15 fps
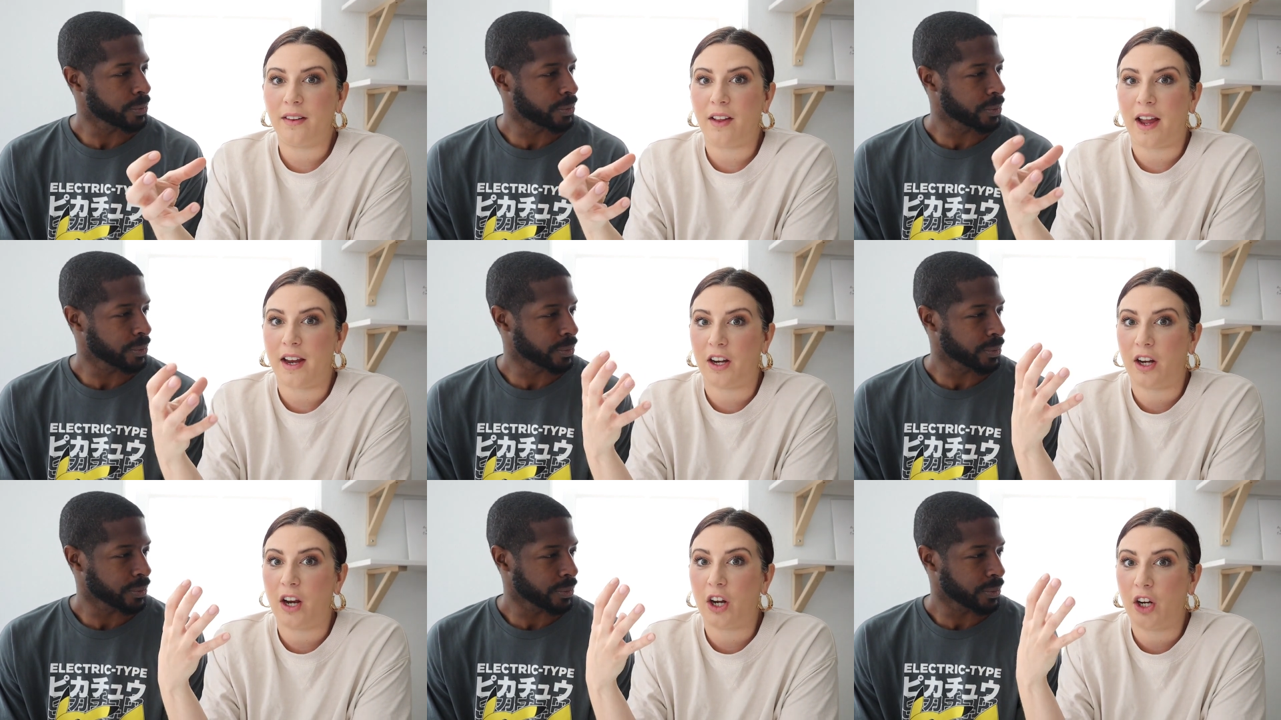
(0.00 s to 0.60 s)

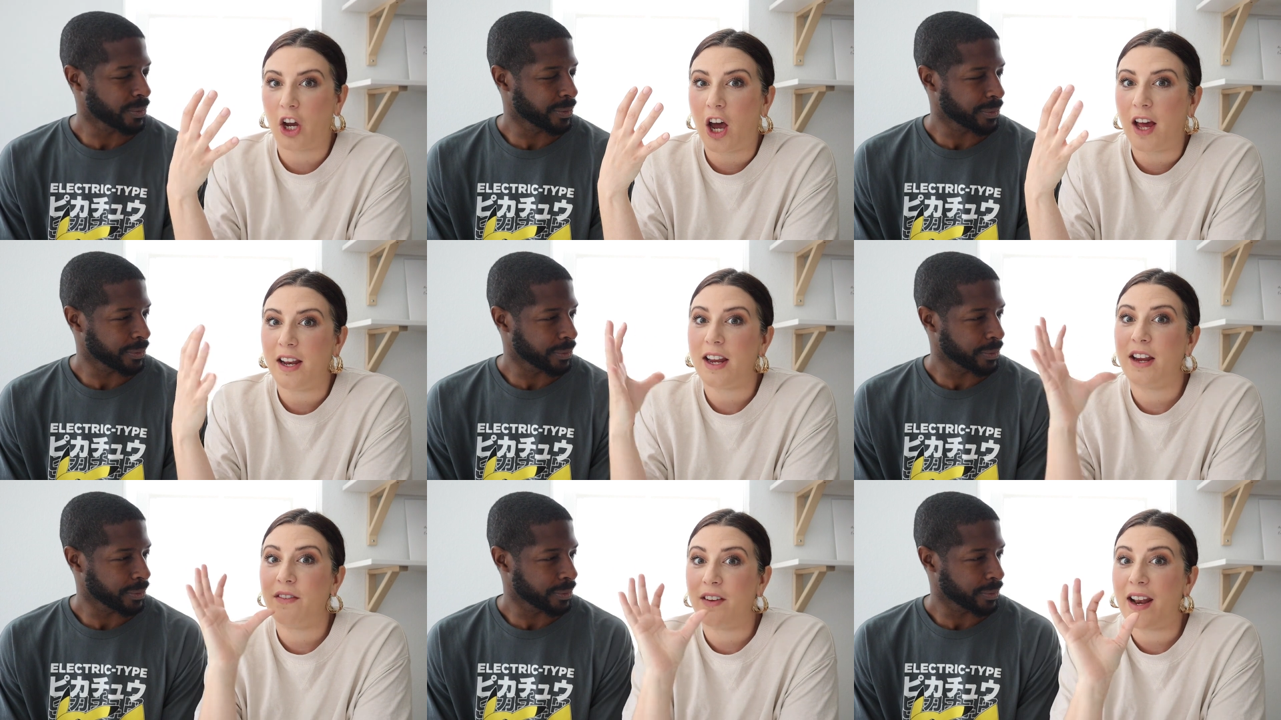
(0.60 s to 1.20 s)
Speaker 1: Like,
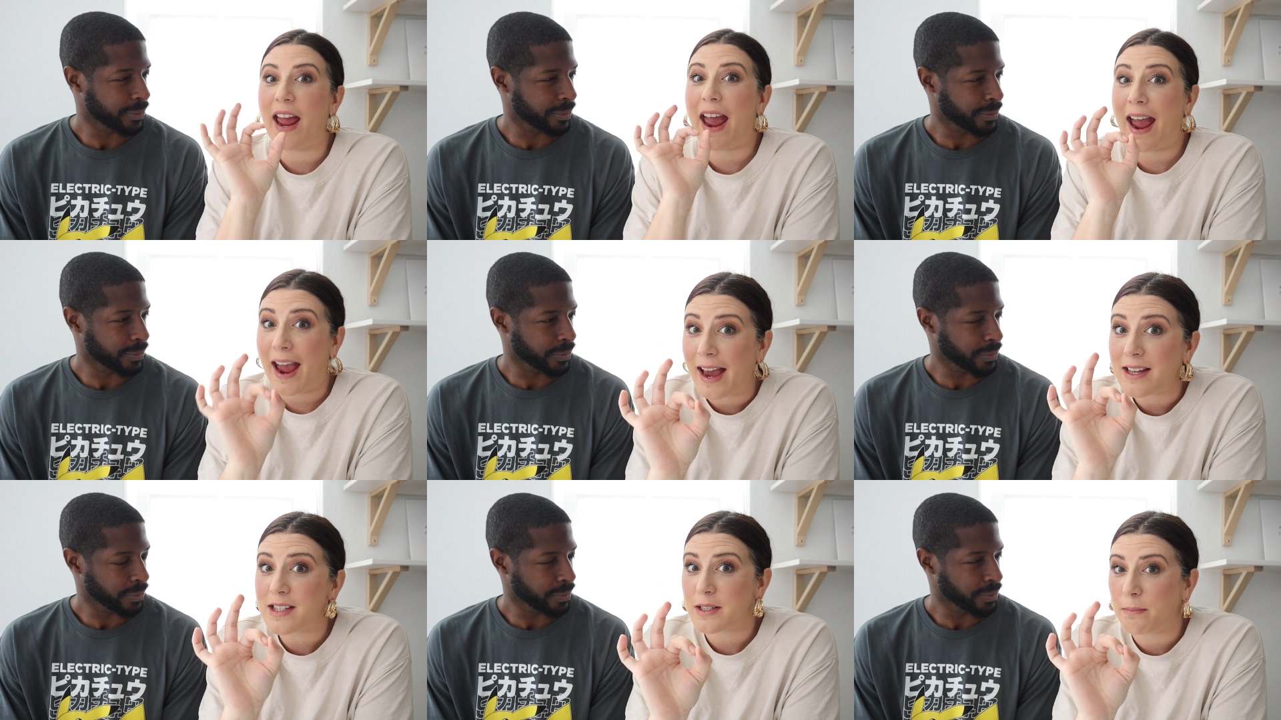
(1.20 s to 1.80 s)
God even
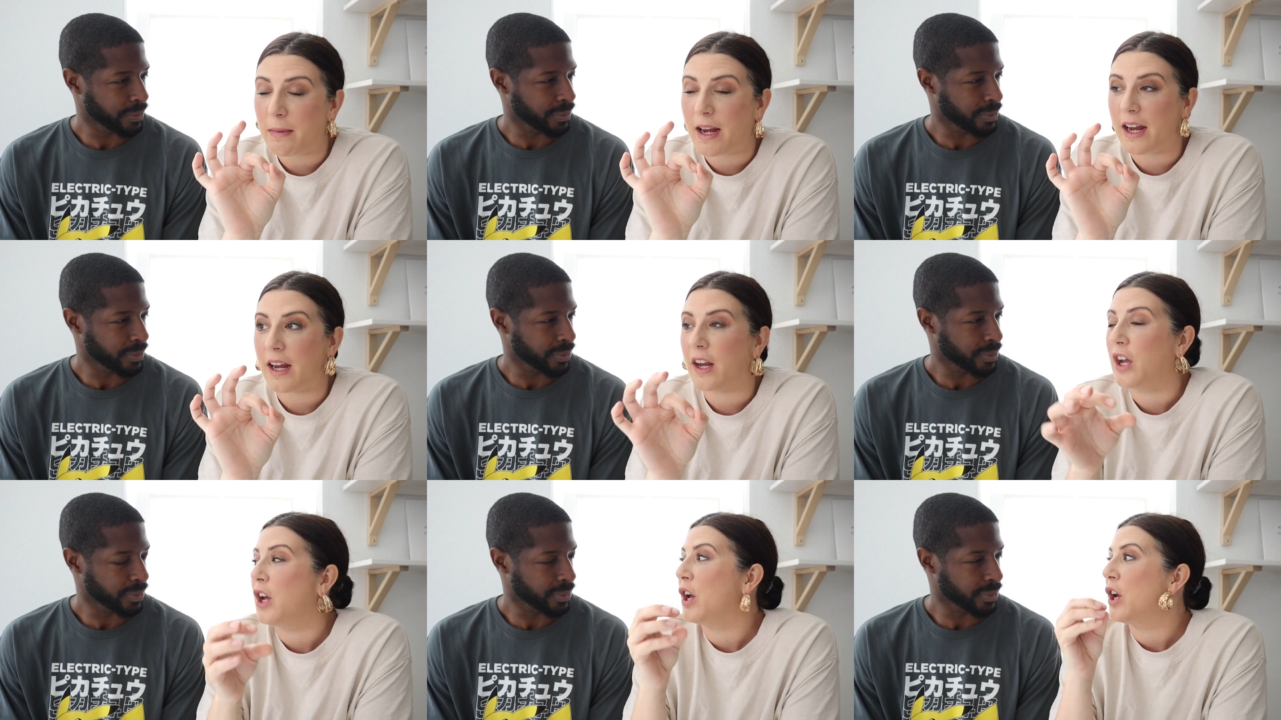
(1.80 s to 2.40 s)
asked
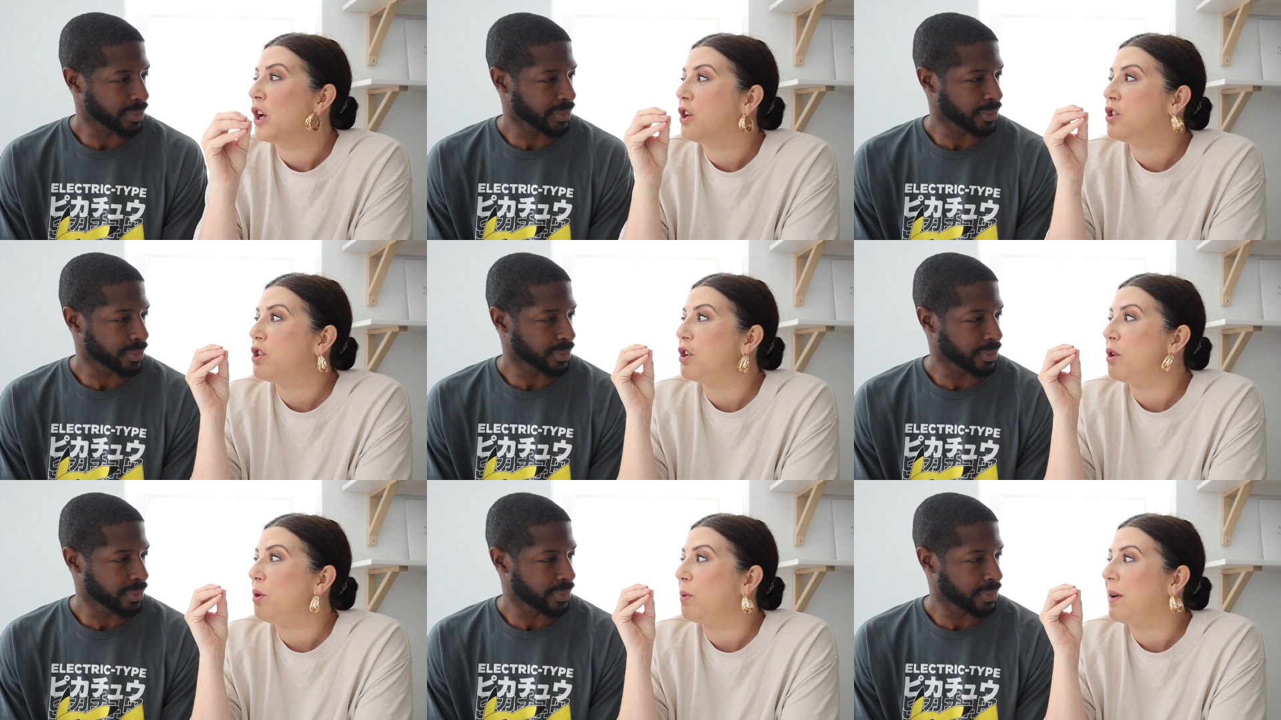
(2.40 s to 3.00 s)
me
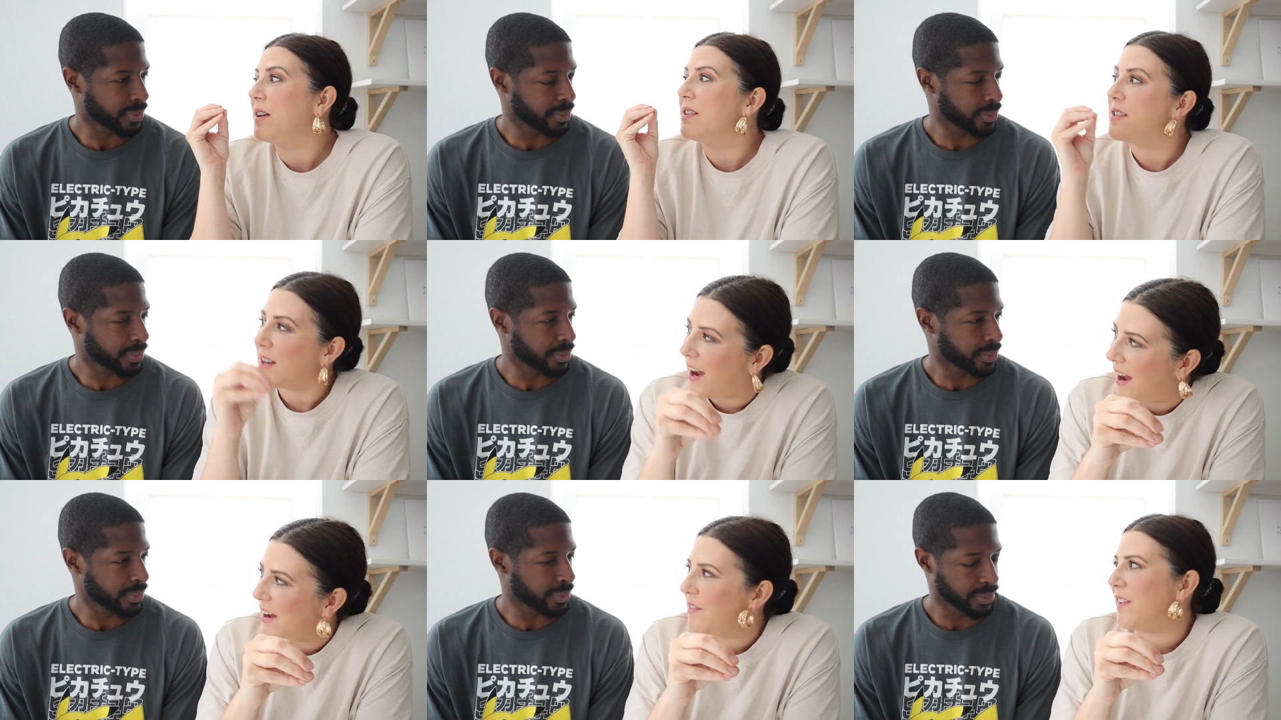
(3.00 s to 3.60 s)
to
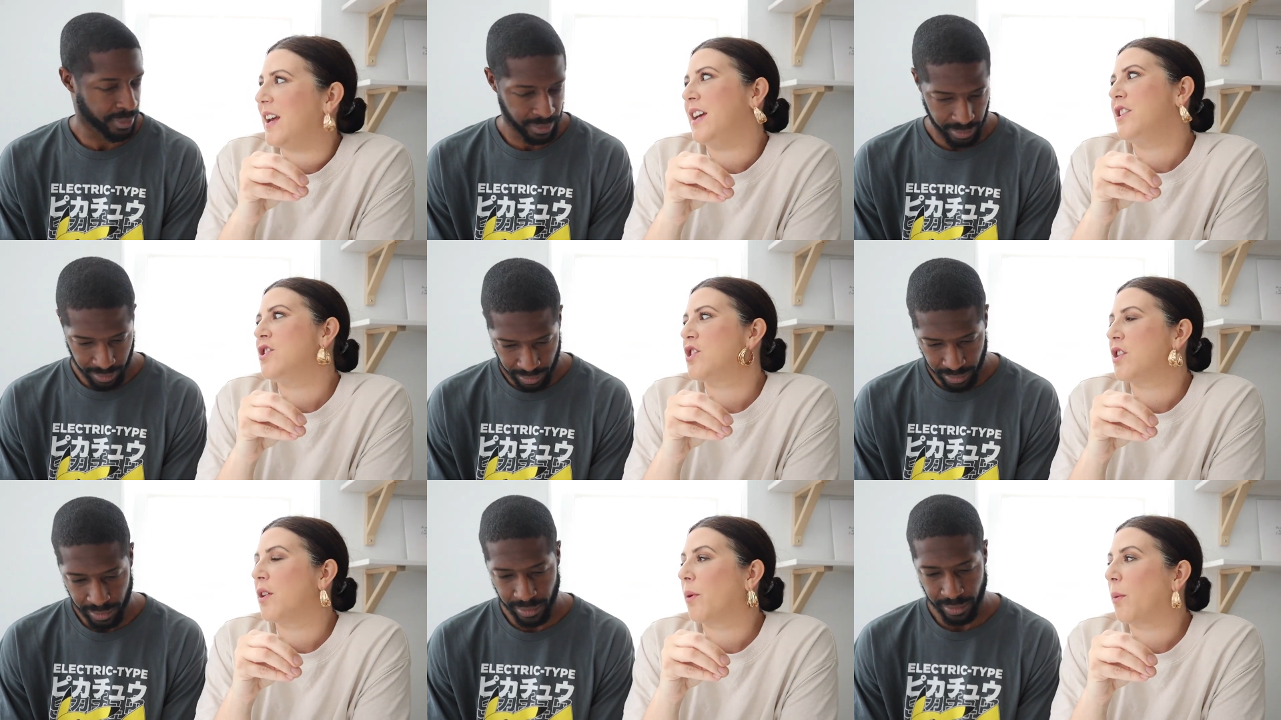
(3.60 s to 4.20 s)
dive
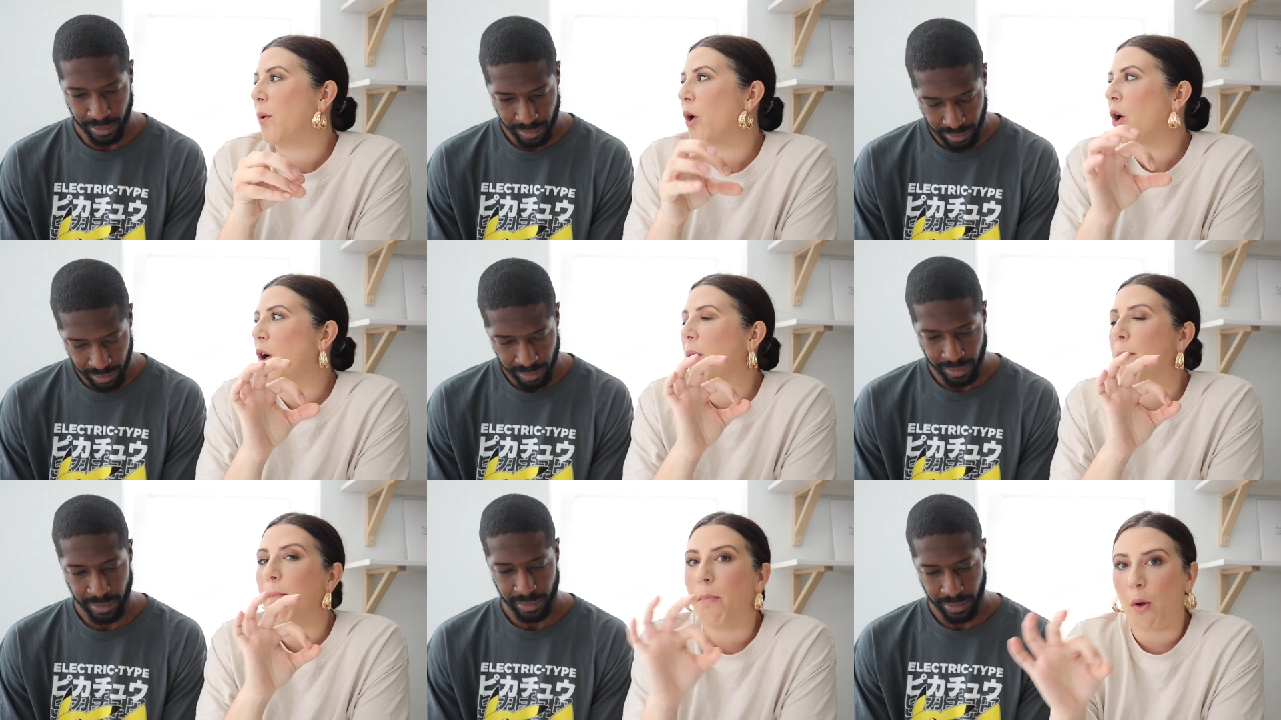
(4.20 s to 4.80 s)
into the
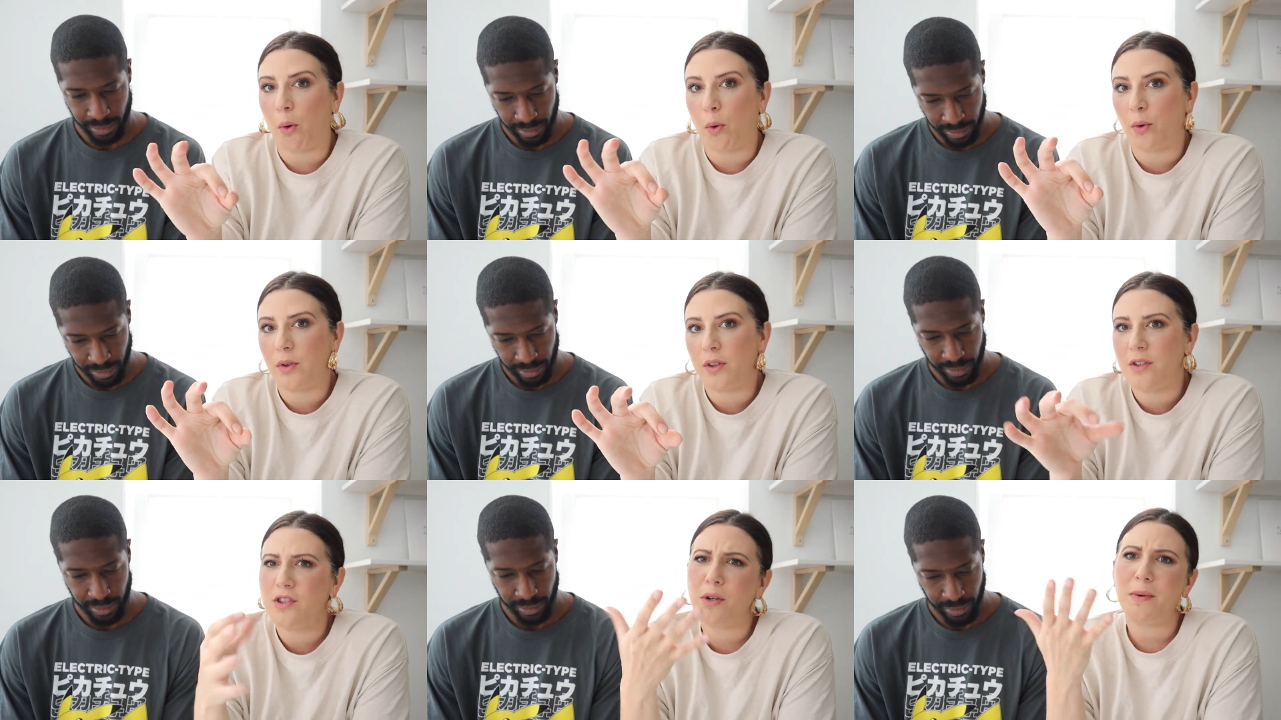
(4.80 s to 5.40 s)
word
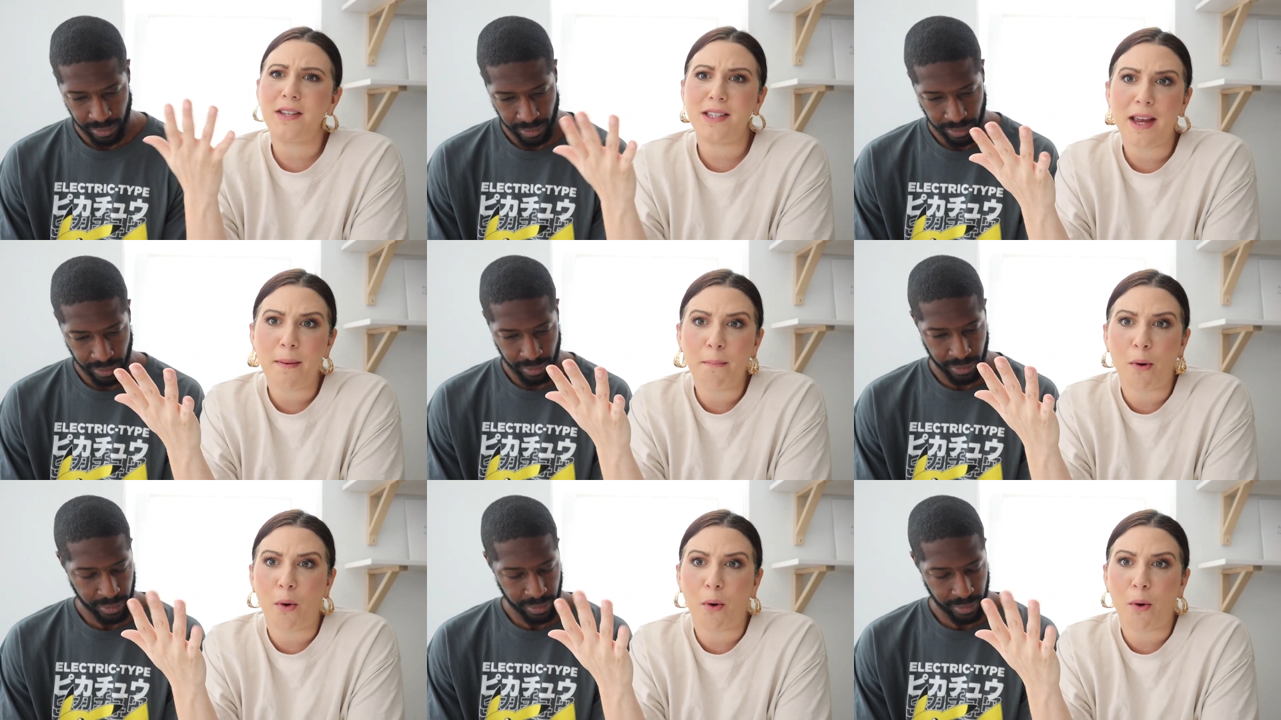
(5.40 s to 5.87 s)
bold. So we say